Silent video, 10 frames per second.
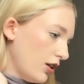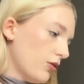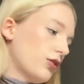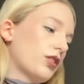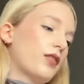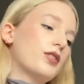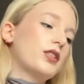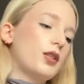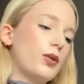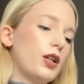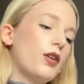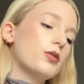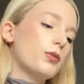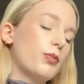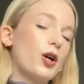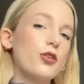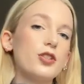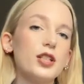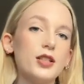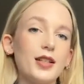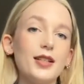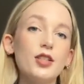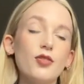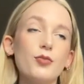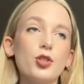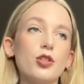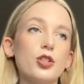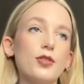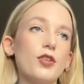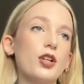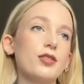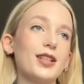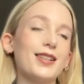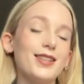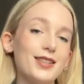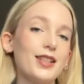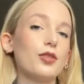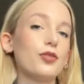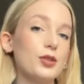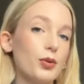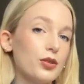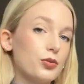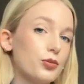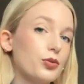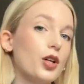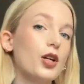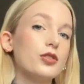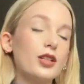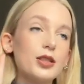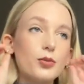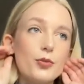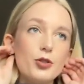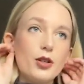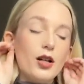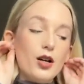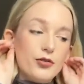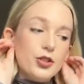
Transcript: Just gonna have to see where it goes, but the priority is I need to film 2 YouTube videos and I need to send off these parcels. So that's what I'm doing after